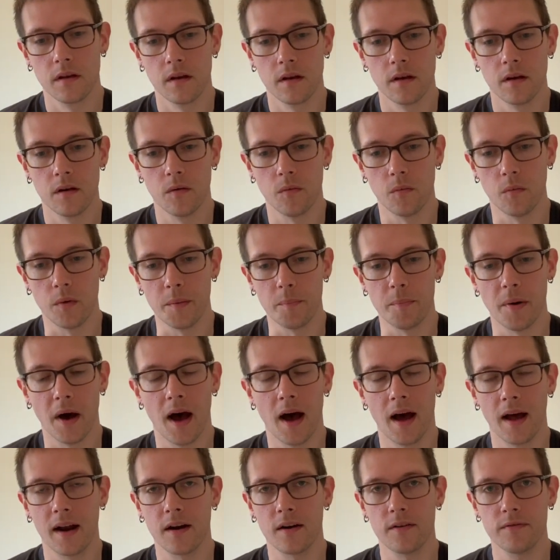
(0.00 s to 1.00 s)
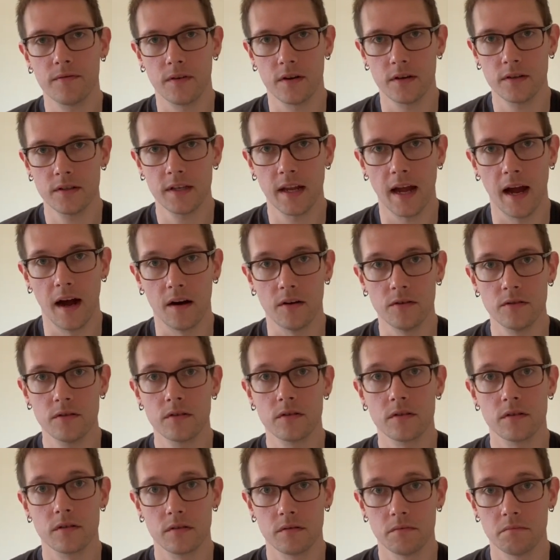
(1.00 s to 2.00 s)
we bought our first
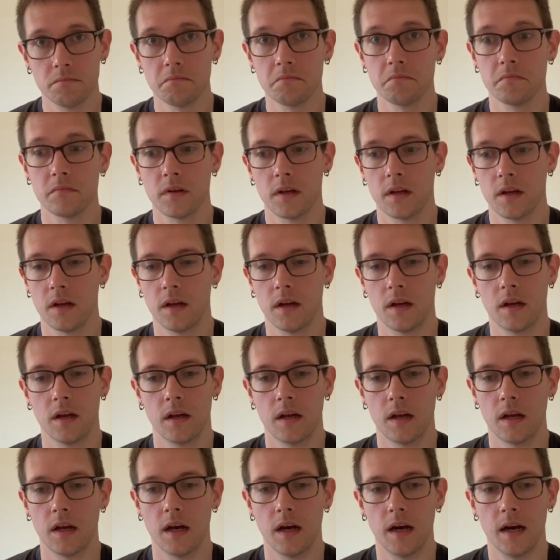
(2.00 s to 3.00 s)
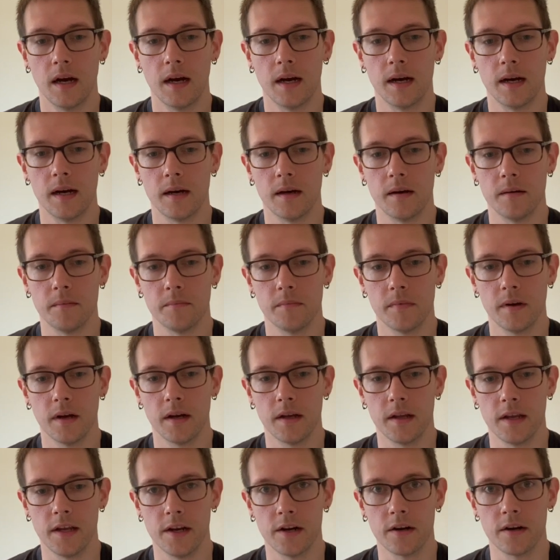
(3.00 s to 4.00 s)
house
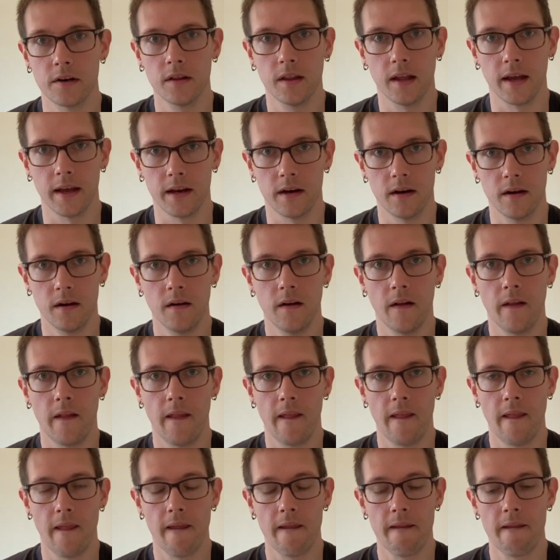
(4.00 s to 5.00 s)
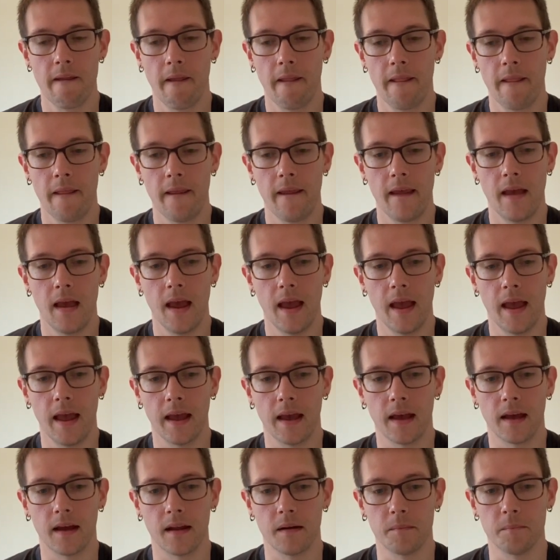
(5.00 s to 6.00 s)
a year later,
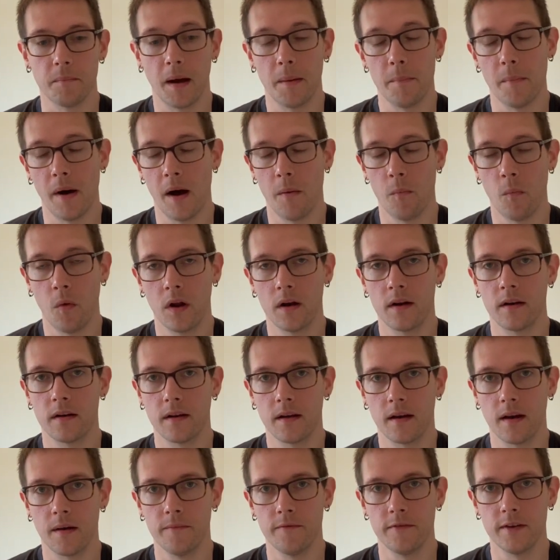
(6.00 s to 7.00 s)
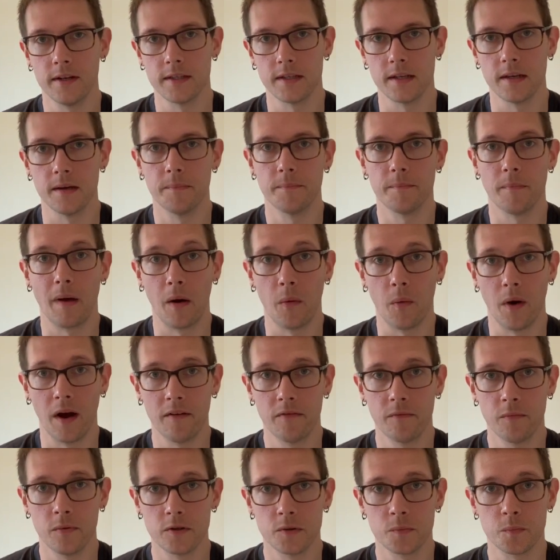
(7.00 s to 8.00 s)
and my mom wanted to come visit. My
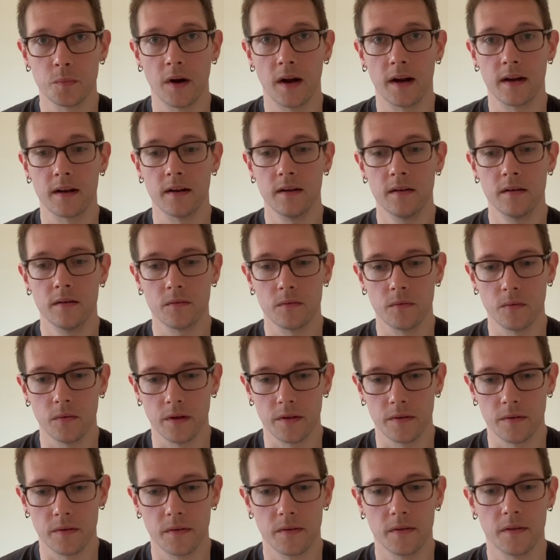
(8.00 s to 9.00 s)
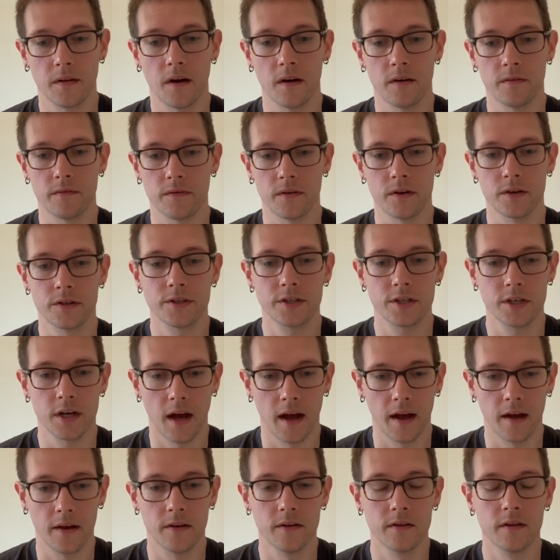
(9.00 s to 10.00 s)
wife was pregnant with our first
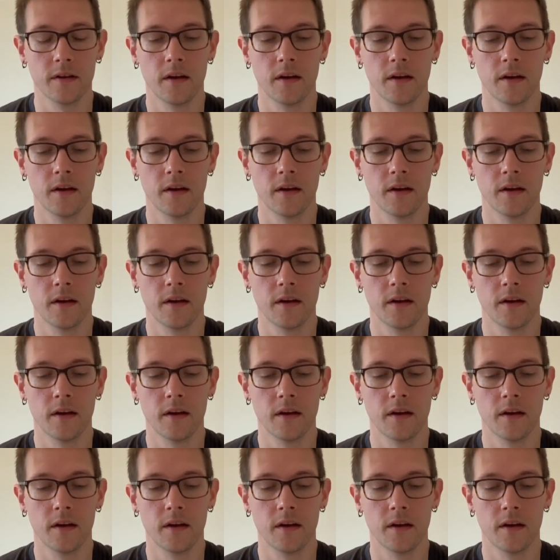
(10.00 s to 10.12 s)
child.